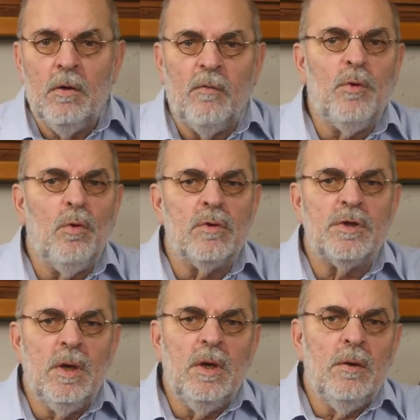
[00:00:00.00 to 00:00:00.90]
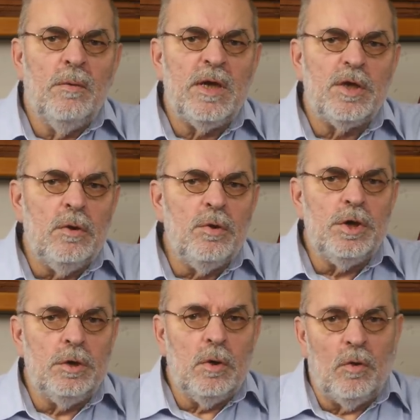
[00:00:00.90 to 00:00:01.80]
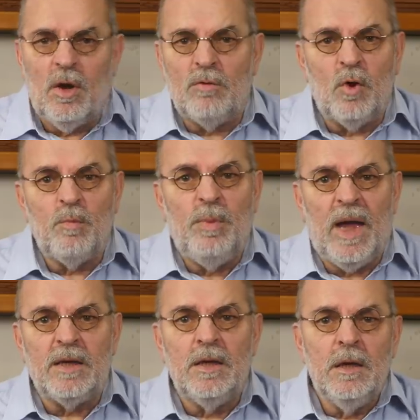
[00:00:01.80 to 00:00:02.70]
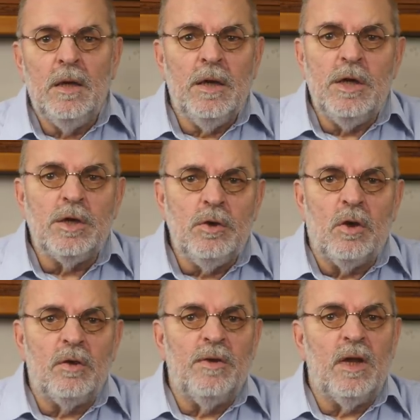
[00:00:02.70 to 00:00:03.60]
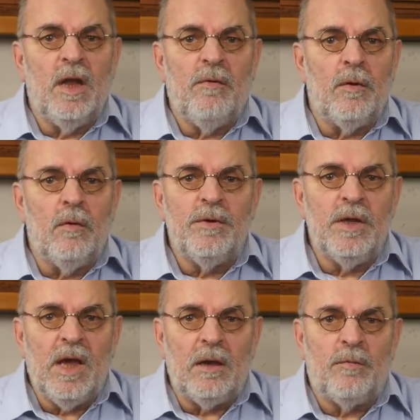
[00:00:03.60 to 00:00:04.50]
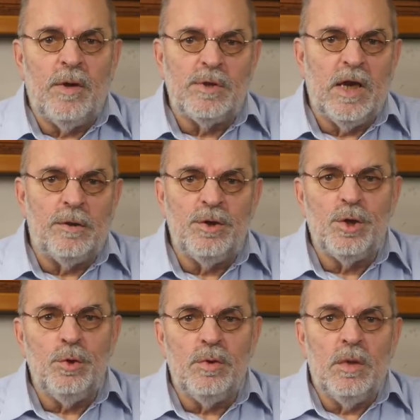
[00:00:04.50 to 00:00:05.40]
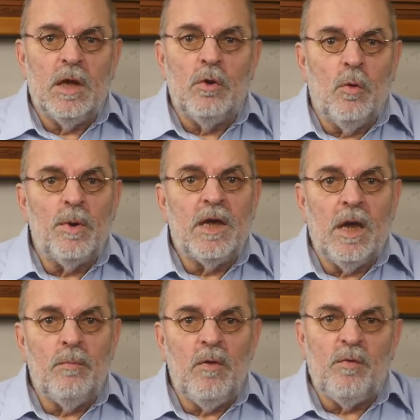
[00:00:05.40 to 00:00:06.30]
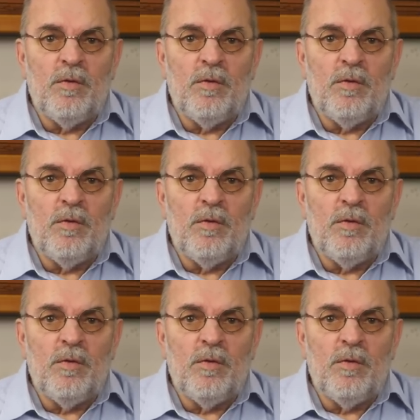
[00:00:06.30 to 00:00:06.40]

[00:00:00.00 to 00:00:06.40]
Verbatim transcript: Of course resolution, although not bad, is not of the level of the Denafrips Aries 2 that, that normally can be